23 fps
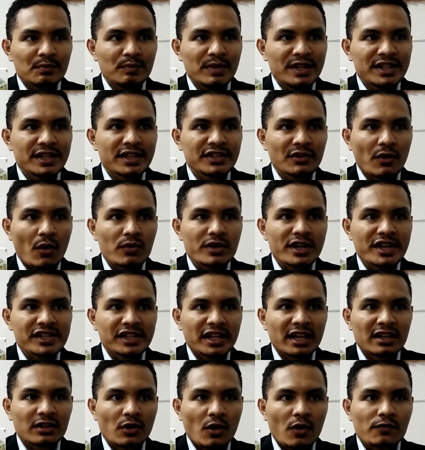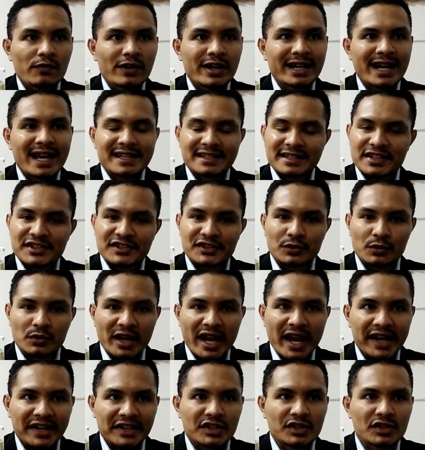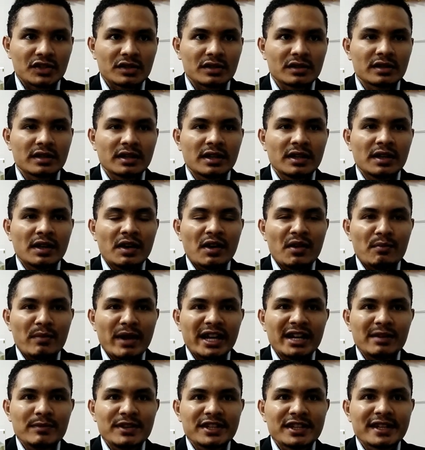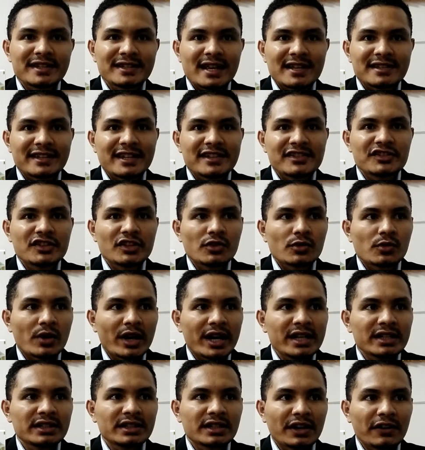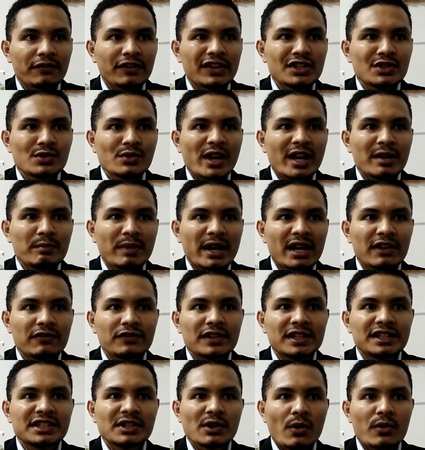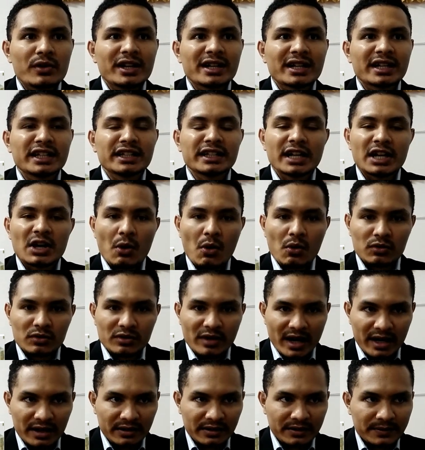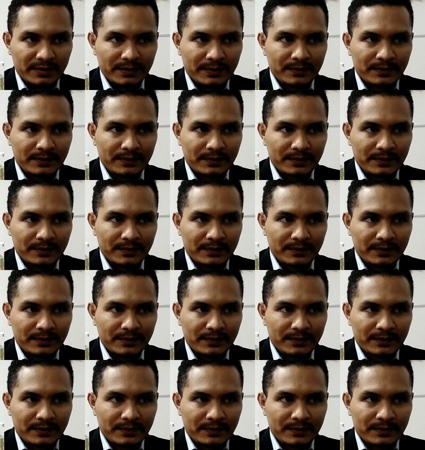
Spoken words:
Business owners can convert assets to cash. Many business assets generate the revenue and benefit the owner in the long run.